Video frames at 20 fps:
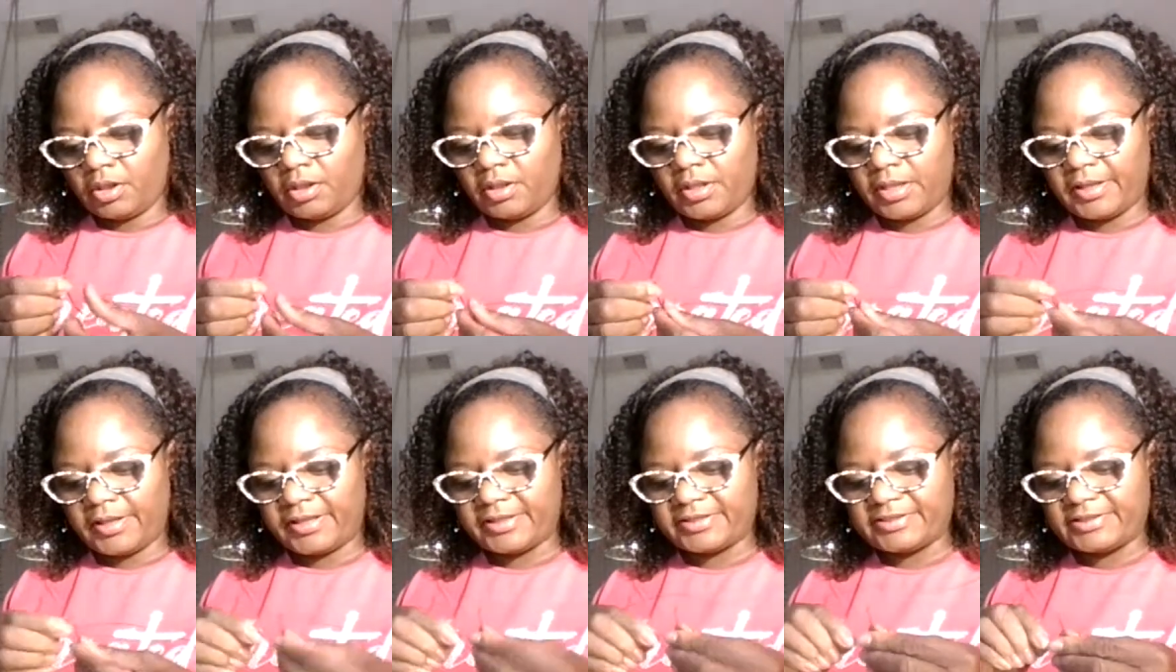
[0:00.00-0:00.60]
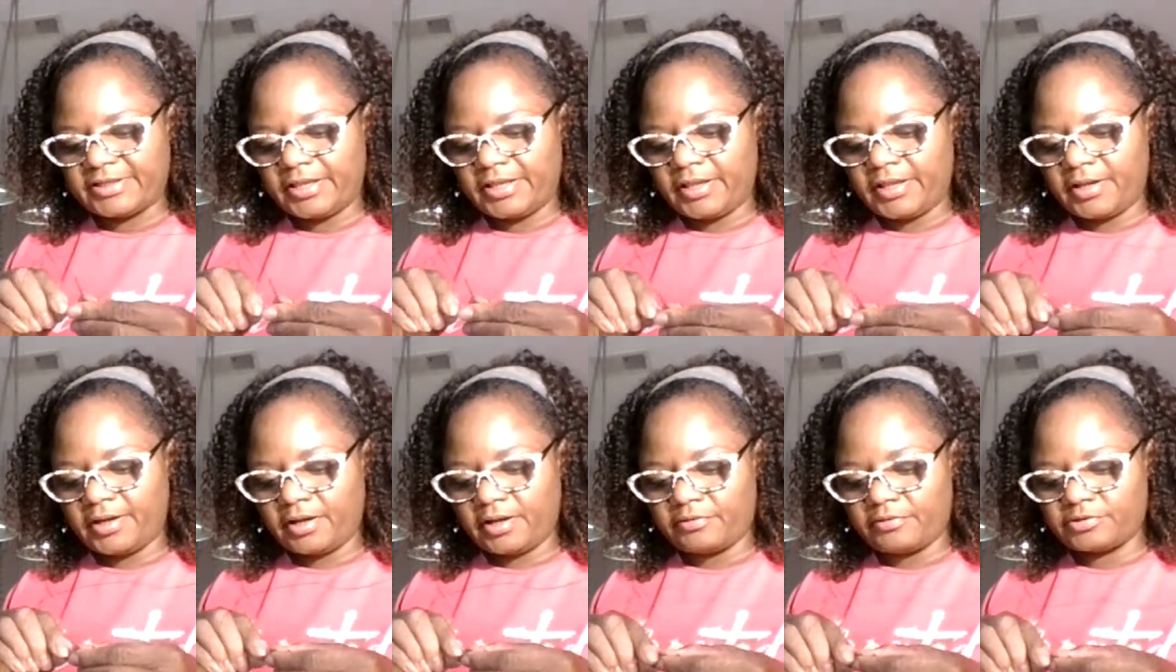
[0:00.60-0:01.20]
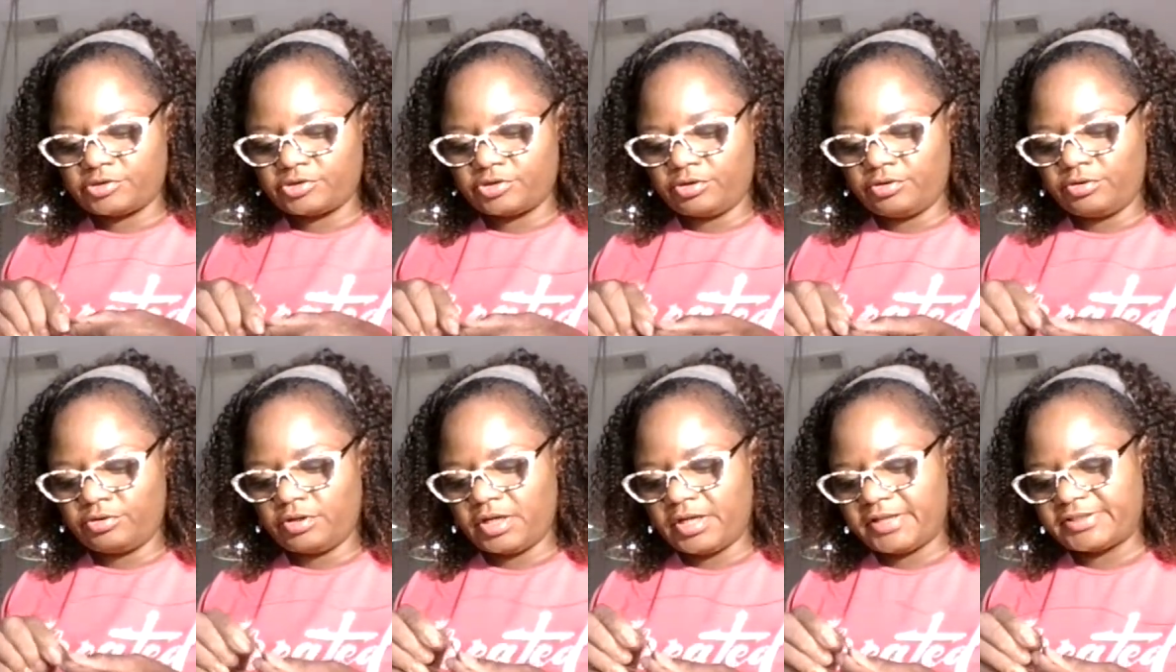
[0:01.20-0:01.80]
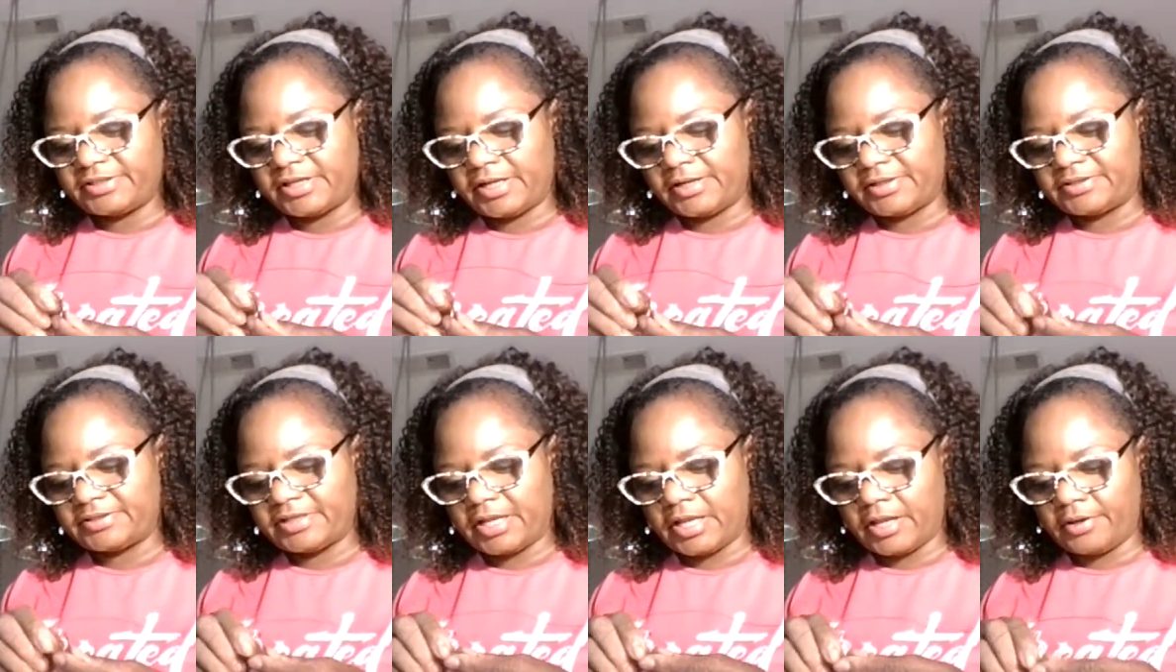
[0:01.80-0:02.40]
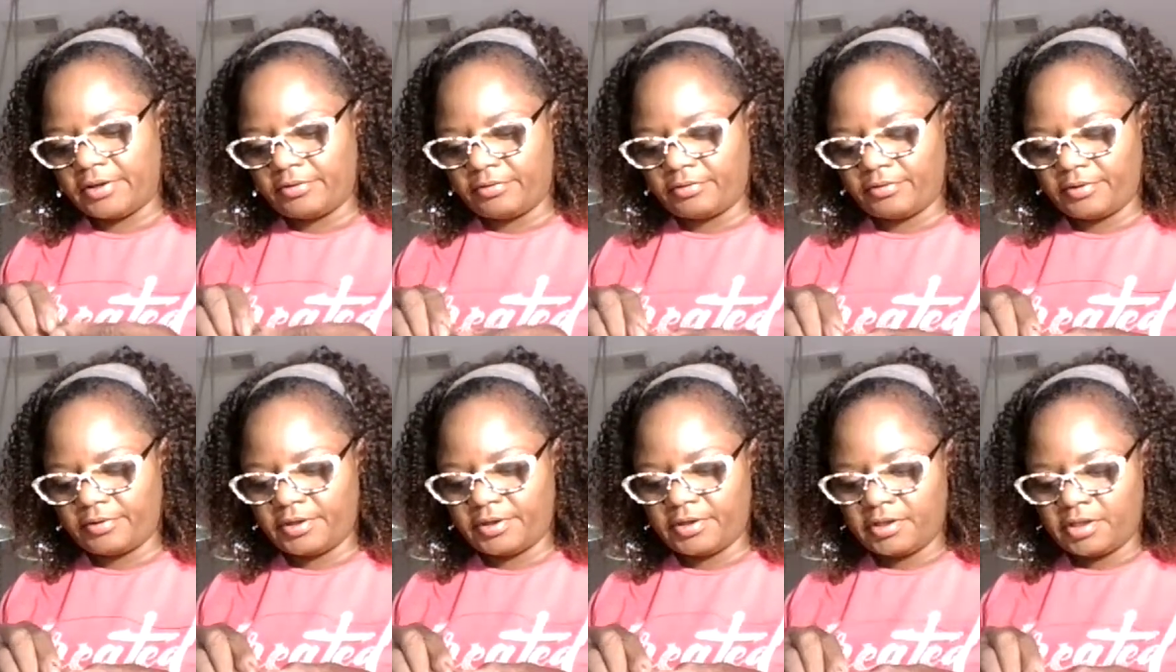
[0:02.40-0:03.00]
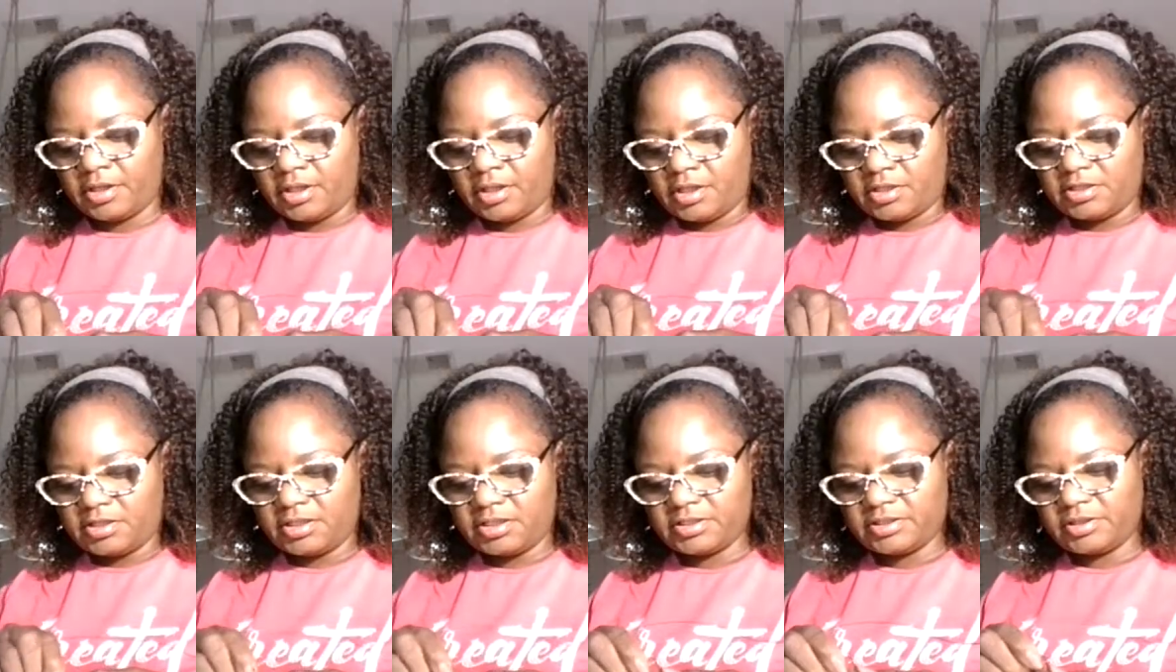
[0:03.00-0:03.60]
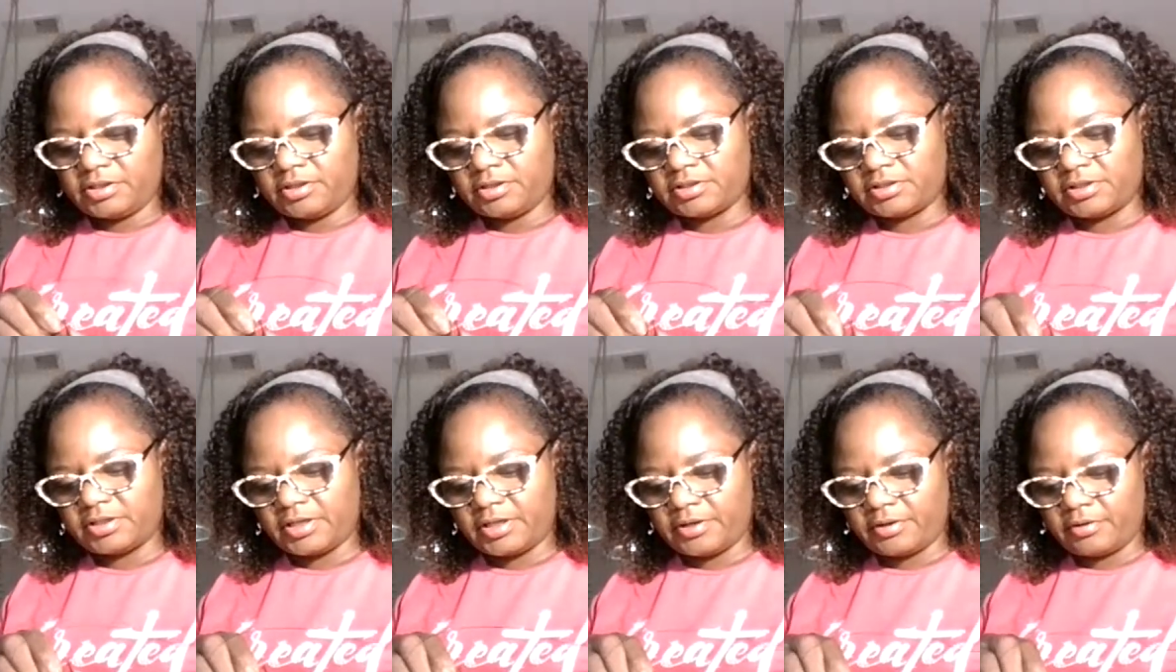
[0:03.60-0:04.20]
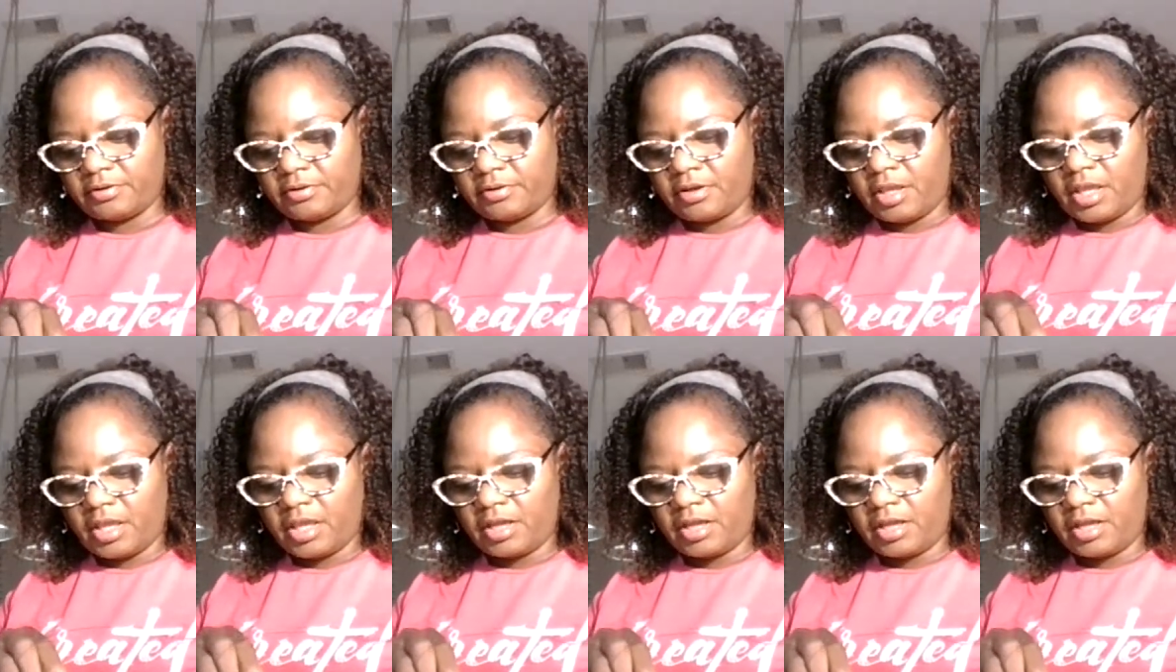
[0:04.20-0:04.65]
Like I said, I will show you guys how to tie on these hooks later.